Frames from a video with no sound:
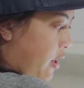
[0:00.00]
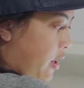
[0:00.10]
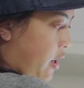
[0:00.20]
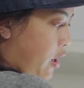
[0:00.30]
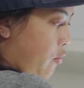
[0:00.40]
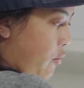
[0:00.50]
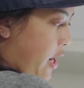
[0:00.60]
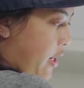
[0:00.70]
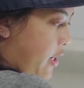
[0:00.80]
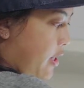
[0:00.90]

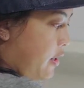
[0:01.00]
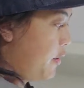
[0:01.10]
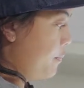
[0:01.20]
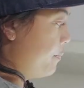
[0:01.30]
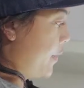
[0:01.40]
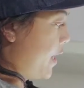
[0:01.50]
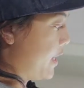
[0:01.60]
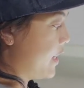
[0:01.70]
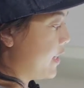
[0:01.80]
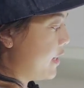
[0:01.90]
right here.
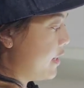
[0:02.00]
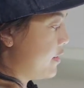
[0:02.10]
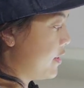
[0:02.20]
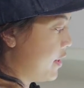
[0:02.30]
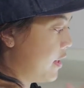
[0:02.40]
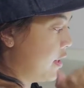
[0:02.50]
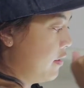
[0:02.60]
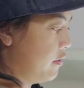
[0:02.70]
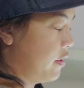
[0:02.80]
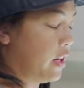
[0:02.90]
And
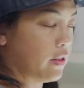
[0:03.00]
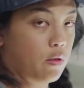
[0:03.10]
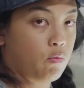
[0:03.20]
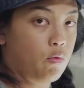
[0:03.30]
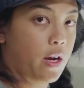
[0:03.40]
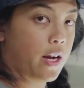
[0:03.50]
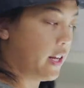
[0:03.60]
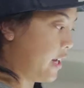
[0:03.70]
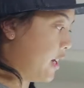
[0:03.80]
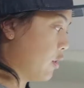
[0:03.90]
ET at the
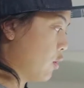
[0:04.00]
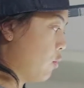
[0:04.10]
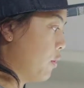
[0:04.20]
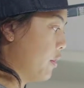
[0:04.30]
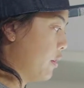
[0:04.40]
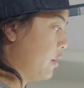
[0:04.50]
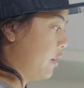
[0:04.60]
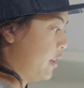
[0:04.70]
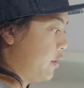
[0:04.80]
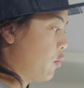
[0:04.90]
right-hand
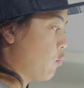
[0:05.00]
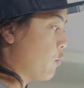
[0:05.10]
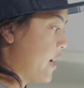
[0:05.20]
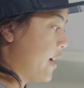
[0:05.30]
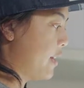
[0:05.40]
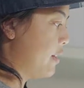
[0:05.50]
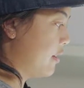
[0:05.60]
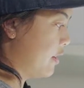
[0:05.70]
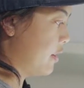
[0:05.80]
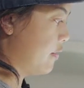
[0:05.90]
corner in the red,
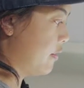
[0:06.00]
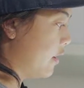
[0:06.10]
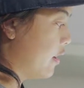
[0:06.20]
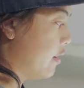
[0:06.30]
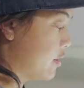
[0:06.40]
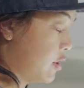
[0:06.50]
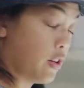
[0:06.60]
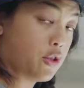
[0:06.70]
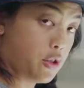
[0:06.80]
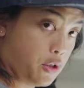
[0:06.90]
as
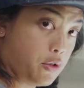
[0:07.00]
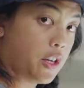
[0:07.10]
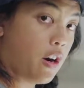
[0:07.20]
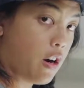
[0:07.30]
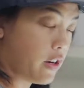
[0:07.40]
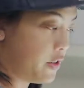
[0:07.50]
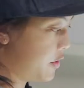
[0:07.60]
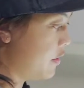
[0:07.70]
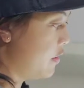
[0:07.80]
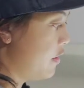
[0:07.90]
long as you're using
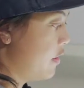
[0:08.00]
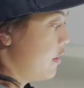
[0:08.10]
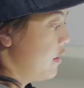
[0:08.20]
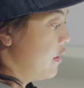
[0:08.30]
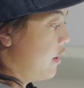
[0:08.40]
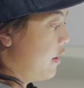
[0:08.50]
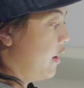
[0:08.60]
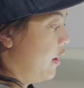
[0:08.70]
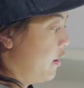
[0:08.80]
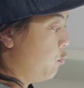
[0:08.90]
Artisan,
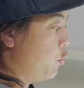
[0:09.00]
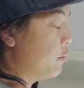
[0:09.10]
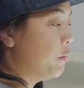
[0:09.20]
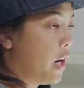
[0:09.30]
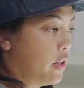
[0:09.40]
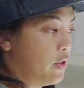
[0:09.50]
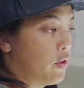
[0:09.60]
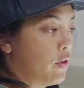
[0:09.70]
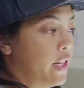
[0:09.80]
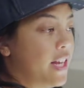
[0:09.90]
will
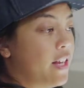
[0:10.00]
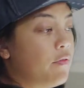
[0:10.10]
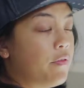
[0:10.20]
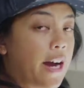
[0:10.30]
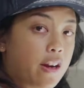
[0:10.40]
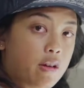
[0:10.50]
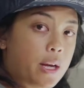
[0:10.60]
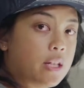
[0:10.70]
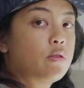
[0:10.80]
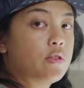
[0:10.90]
monitor the
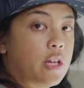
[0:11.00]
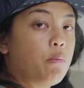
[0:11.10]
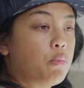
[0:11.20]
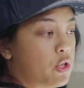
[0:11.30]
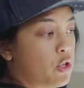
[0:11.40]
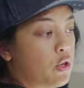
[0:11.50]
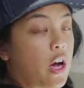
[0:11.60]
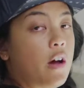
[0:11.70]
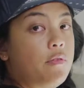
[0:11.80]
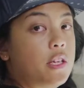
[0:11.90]
environmental temperature
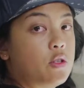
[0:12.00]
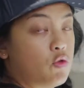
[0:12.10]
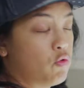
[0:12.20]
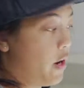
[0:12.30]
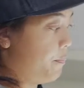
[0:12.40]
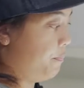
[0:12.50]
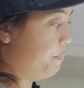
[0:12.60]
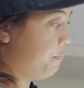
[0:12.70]
of this drum.